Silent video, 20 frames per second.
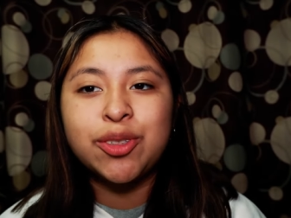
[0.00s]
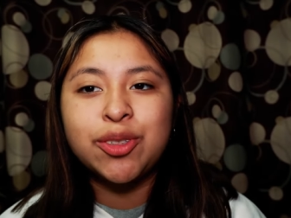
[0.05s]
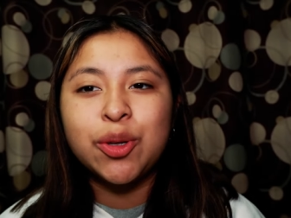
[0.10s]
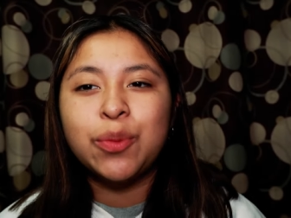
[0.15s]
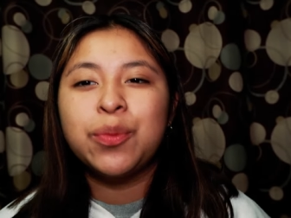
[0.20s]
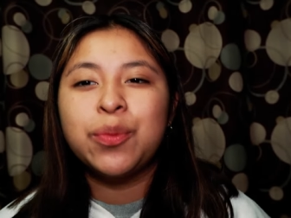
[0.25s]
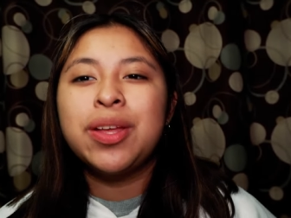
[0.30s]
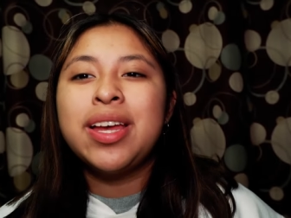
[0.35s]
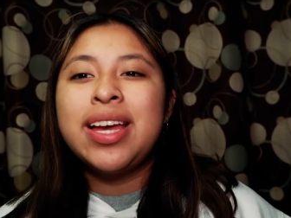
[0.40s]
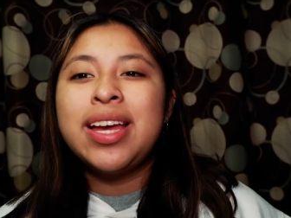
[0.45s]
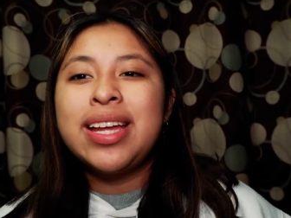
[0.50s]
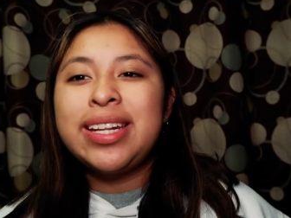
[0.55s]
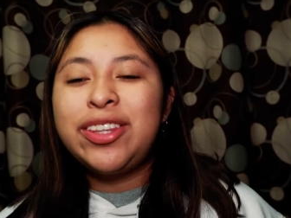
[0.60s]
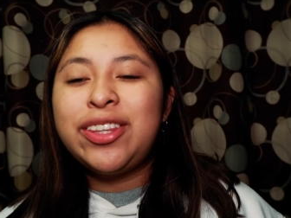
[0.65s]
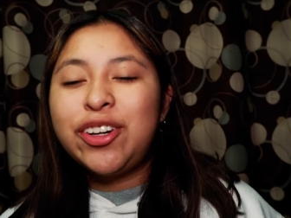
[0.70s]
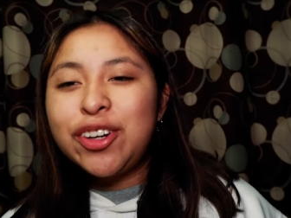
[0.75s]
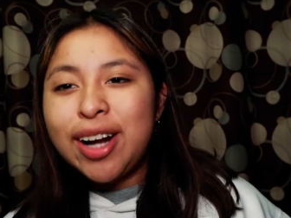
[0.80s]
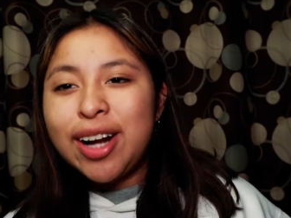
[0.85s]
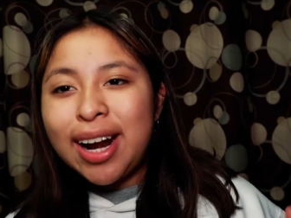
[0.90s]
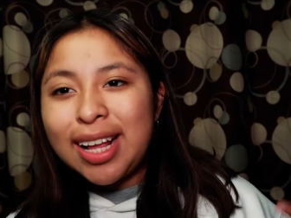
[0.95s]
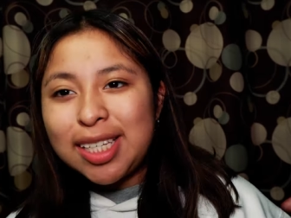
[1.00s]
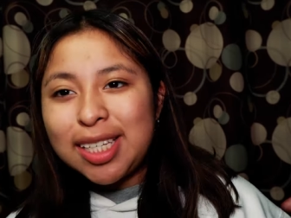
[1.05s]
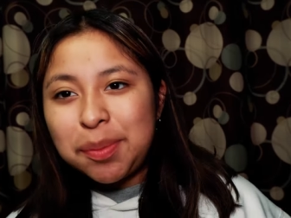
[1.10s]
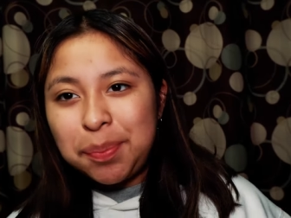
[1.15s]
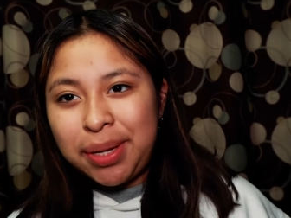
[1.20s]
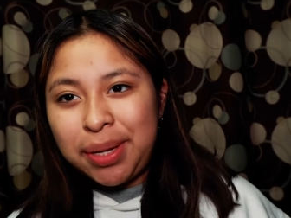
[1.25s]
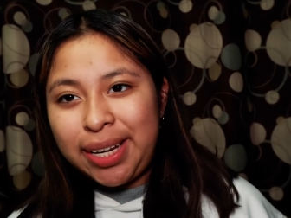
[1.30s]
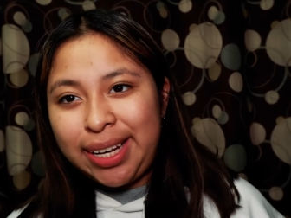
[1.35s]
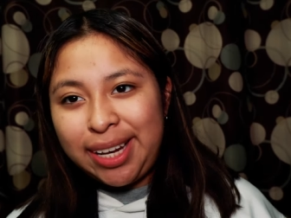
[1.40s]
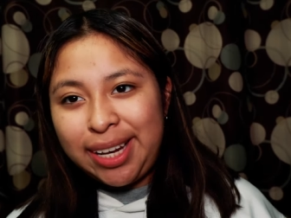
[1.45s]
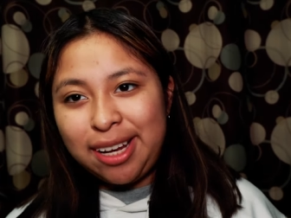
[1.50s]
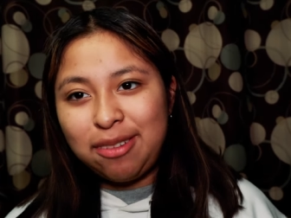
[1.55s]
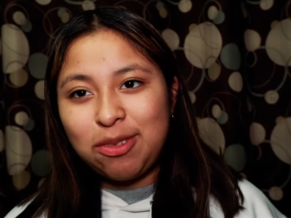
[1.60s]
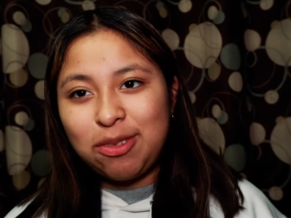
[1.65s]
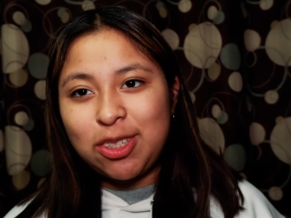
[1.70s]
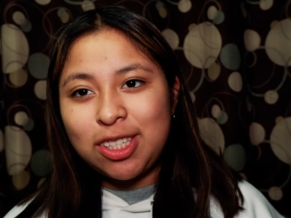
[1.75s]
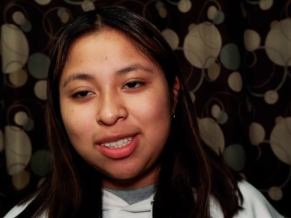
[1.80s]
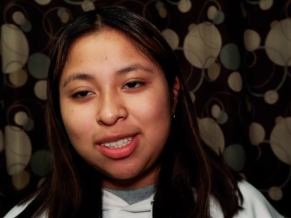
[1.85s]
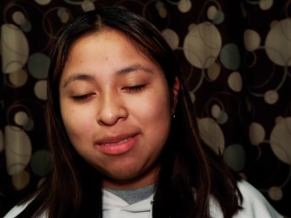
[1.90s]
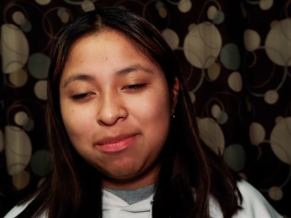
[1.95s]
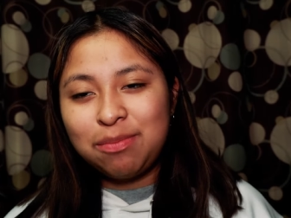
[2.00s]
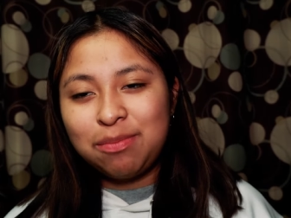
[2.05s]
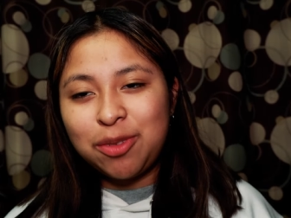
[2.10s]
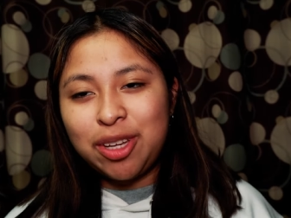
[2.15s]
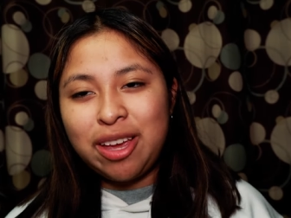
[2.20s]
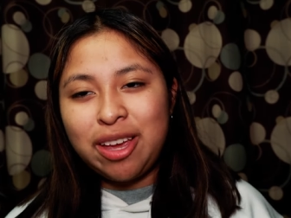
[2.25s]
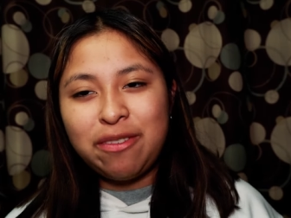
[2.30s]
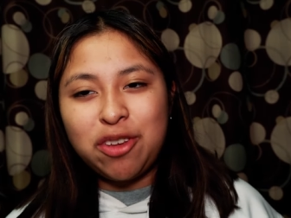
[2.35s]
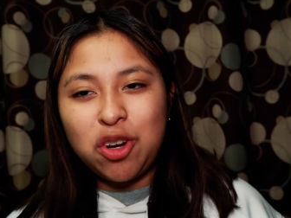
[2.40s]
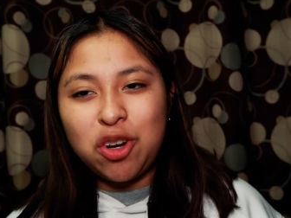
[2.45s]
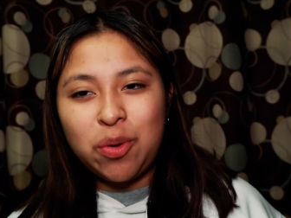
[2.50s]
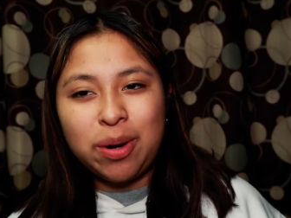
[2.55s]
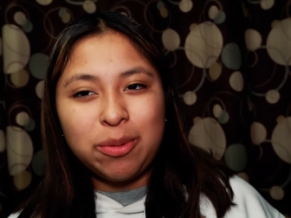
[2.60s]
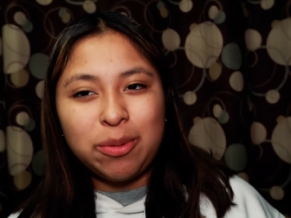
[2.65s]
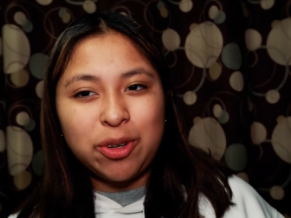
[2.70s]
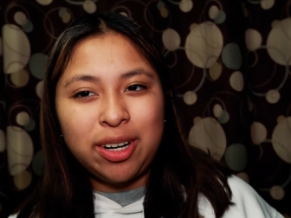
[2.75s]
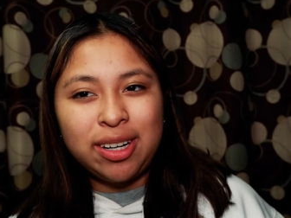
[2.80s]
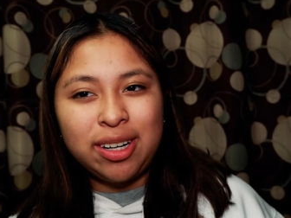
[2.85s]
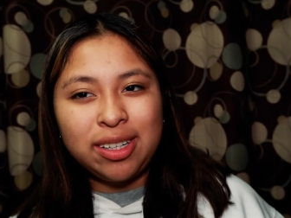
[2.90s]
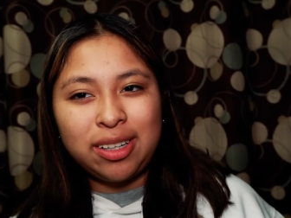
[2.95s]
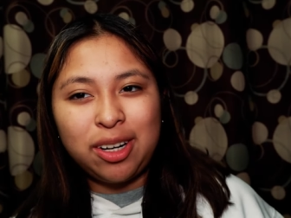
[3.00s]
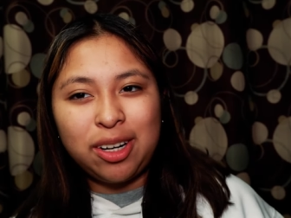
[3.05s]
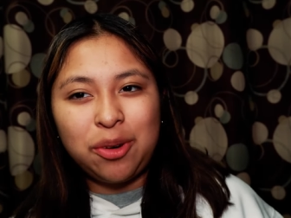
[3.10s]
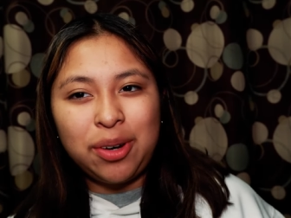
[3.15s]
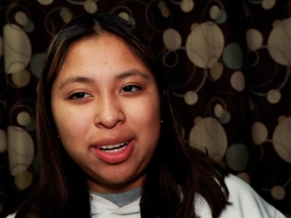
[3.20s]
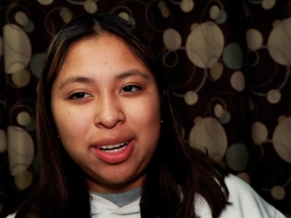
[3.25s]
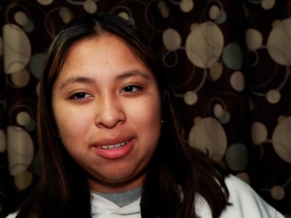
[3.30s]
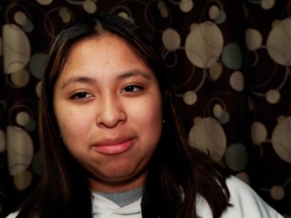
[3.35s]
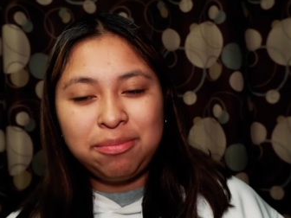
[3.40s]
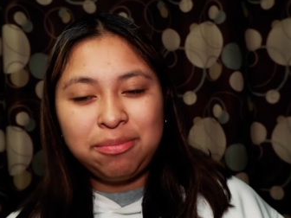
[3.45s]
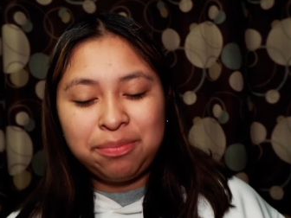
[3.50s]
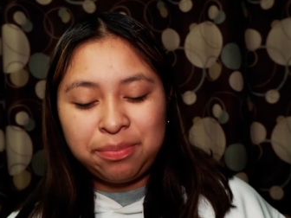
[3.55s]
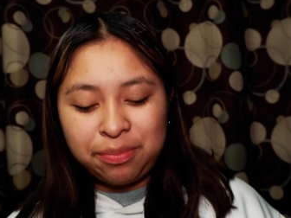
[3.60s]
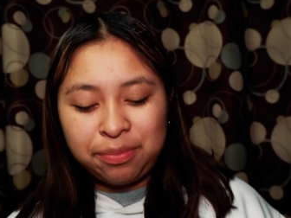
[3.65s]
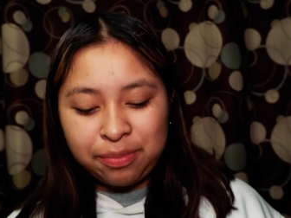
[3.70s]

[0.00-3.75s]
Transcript: So they're not as big gifts, if you know what I'm trying to go at.